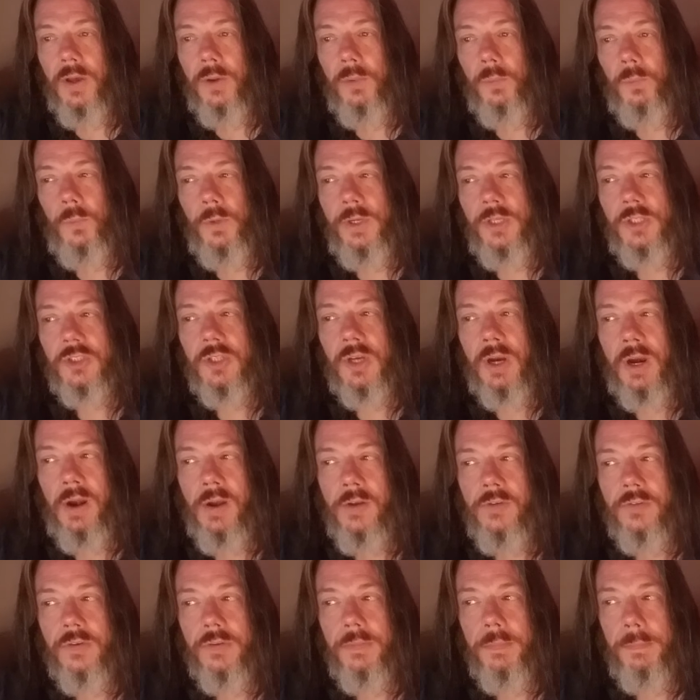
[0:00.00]

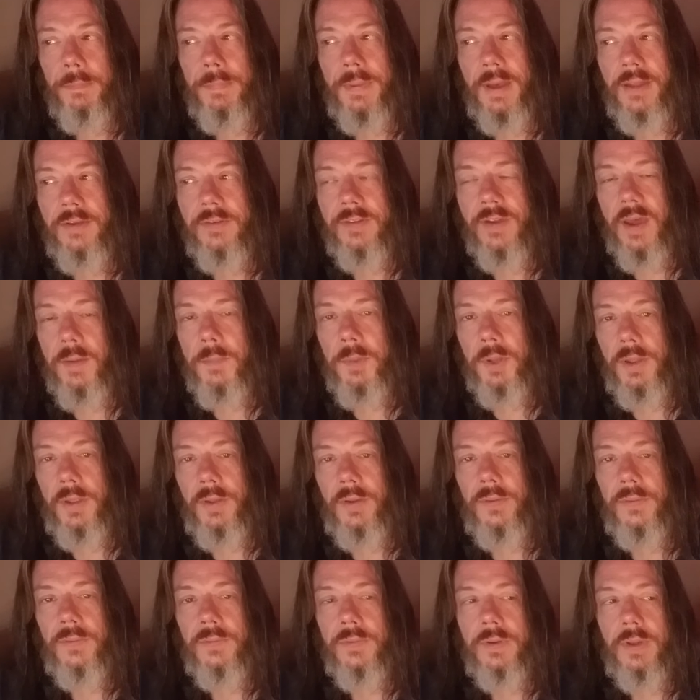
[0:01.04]
recharge by time
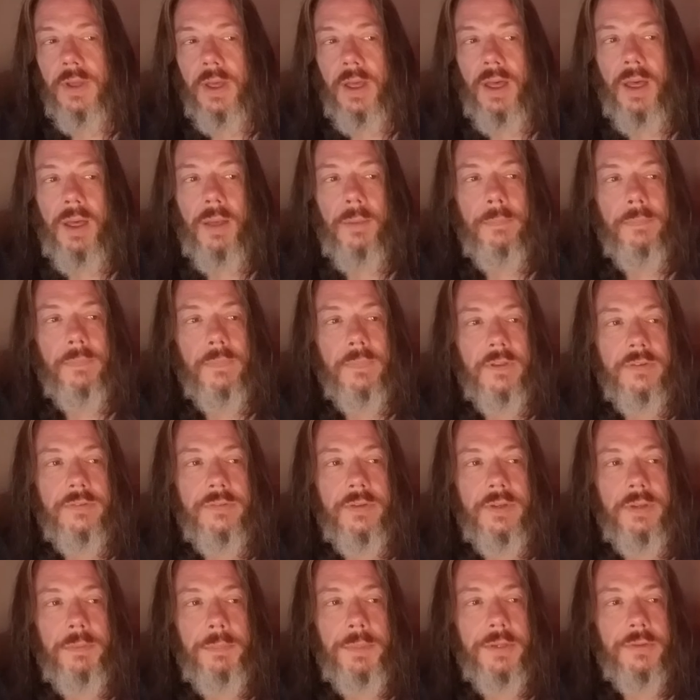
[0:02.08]
alone,
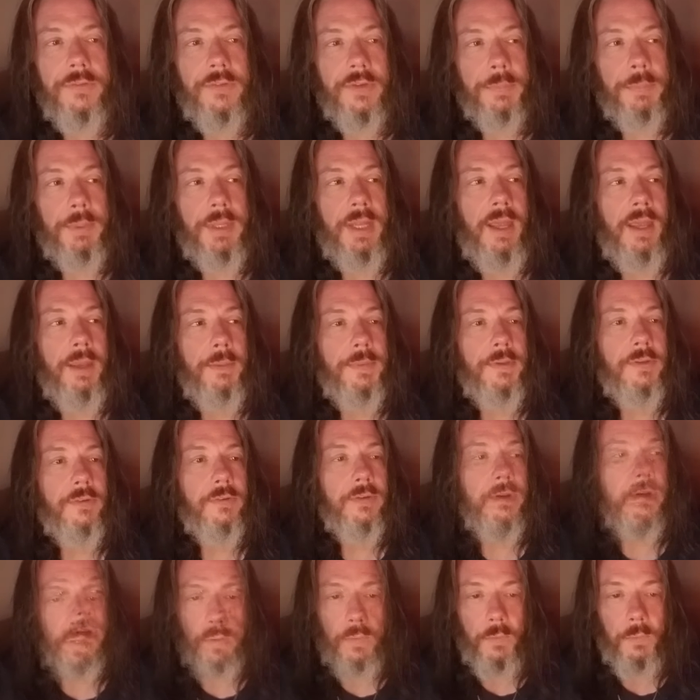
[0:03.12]
listening to music, playing
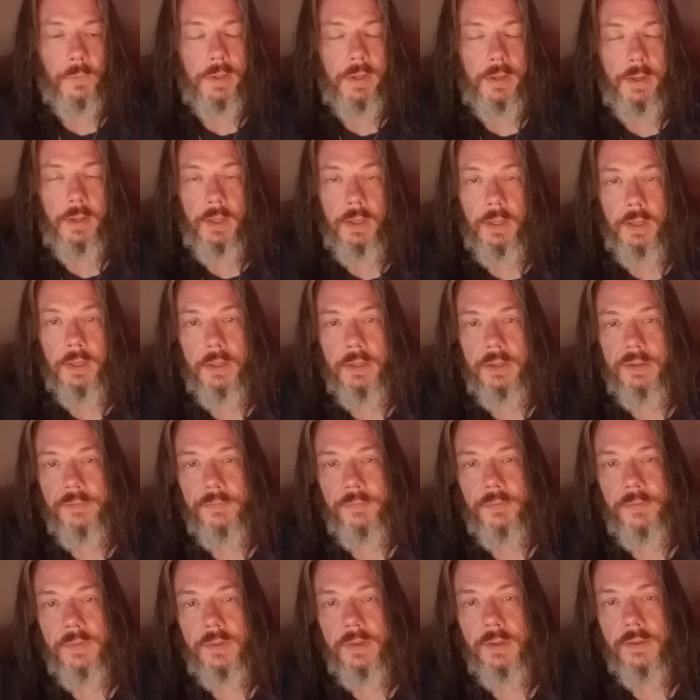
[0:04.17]
music, reading,
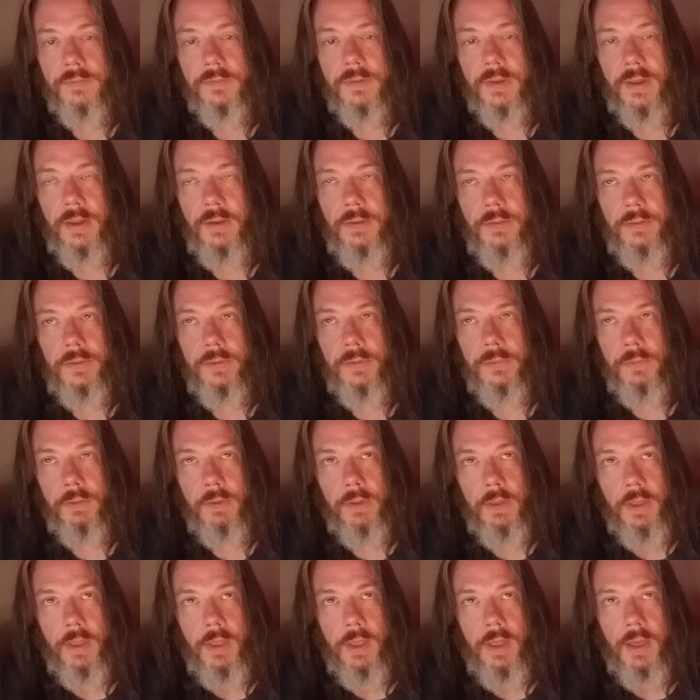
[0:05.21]
different things that I do,
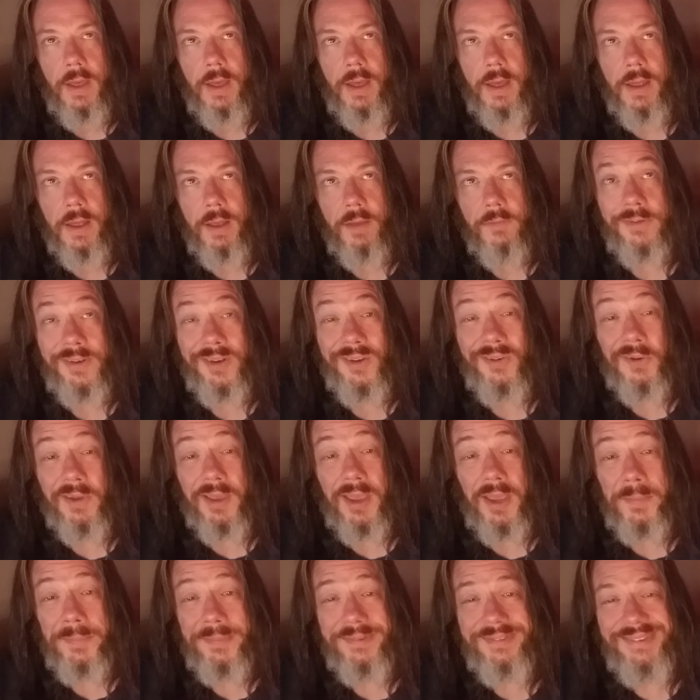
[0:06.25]
video
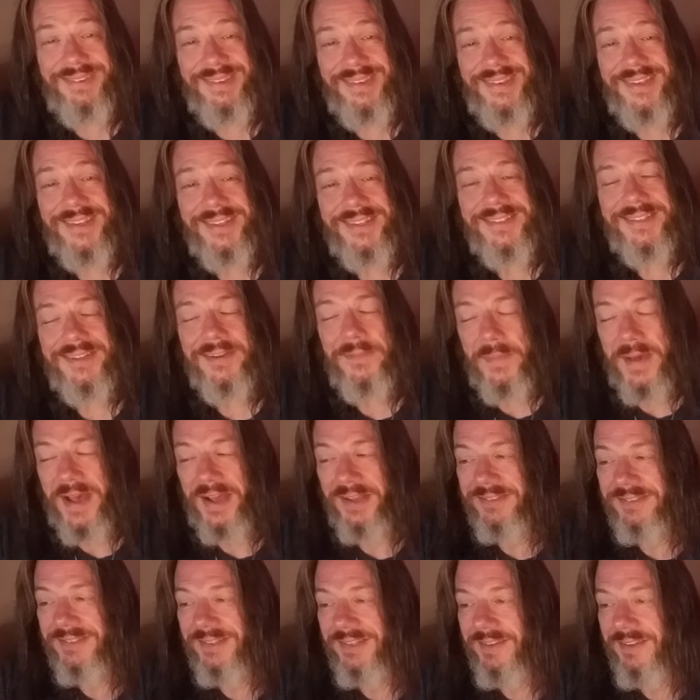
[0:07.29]
games to
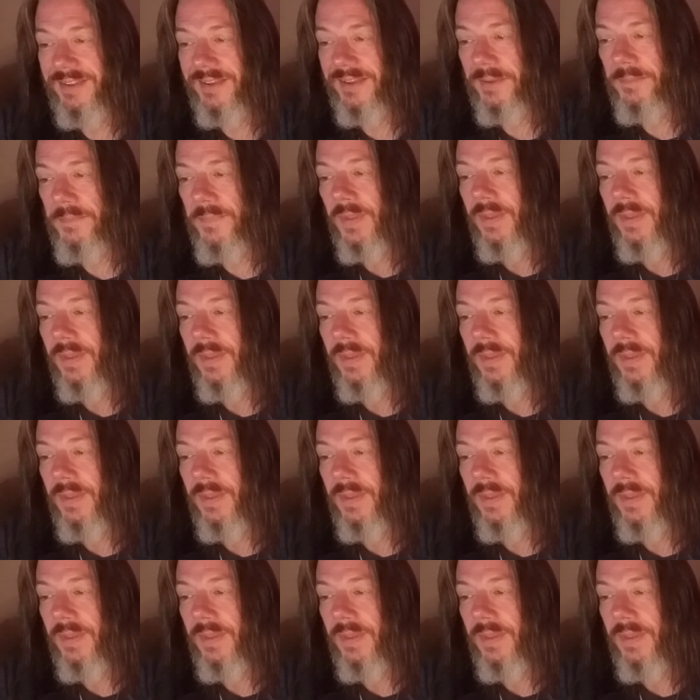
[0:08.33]
pass the time.